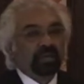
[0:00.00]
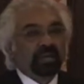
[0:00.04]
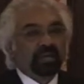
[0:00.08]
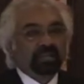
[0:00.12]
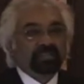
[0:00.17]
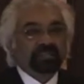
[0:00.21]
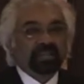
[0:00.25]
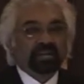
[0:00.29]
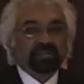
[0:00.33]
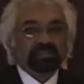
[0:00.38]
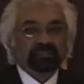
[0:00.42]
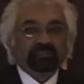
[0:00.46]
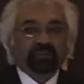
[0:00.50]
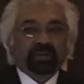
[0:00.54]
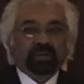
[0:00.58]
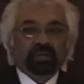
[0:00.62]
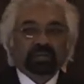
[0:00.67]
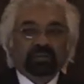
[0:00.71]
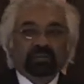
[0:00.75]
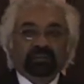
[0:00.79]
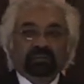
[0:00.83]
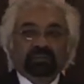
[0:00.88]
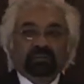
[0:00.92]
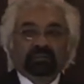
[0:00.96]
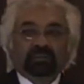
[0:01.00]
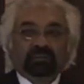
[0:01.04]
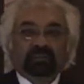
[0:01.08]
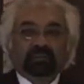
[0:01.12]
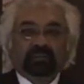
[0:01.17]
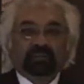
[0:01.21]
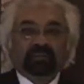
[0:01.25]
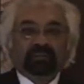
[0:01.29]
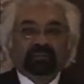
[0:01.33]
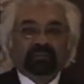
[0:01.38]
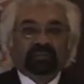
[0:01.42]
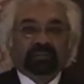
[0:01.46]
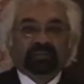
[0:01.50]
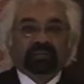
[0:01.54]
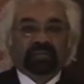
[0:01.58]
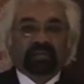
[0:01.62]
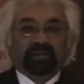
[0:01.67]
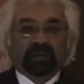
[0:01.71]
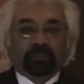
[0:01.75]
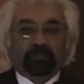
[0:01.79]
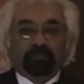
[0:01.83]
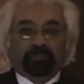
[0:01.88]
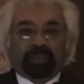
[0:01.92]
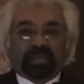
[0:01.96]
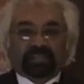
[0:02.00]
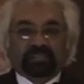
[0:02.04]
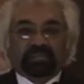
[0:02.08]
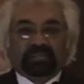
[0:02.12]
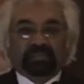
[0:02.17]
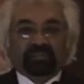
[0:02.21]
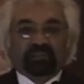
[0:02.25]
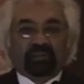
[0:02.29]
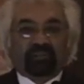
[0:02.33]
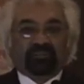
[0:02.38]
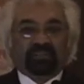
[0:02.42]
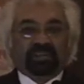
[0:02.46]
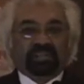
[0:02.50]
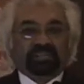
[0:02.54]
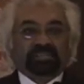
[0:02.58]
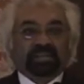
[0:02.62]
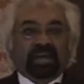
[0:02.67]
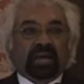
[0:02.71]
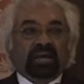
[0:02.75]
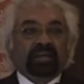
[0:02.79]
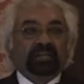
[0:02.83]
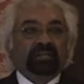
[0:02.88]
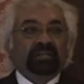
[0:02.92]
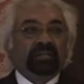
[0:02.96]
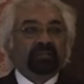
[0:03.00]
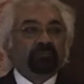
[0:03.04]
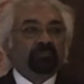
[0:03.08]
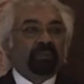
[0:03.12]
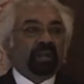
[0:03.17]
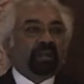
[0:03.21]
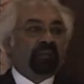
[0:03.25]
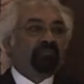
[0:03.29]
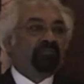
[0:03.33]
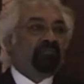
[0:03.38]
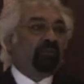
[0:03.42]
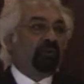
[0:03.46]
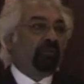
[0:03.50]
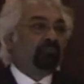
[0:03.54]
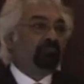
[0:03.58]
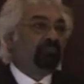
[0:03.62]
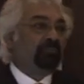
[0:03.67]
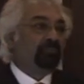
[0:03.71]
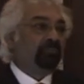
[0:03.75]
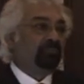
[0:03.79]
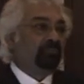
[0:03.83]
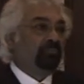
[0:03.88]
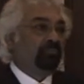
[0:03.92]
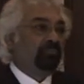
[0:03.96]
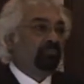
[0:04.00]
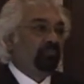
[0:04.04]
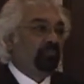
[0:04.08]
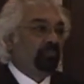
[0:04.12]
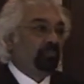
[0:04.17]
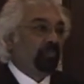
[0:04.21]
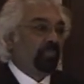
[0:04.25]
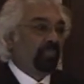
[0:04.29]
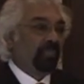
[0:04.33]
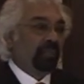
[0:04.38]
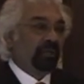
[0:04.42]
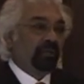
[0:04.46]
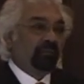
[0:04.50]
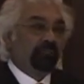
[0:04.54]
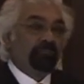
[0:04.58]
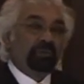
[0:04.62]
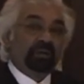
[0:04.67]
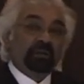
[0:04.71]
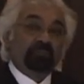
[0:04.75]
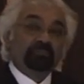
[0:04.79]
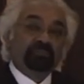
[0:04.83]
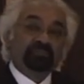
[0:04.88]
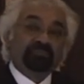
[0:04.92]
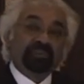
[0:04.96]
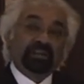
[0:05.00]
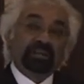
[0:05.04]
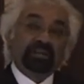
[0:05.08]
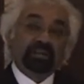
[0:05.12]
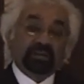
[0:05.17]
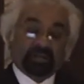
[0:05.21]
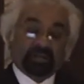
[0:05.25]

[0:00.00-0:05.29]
And that's why the complexity of design and platform becomes very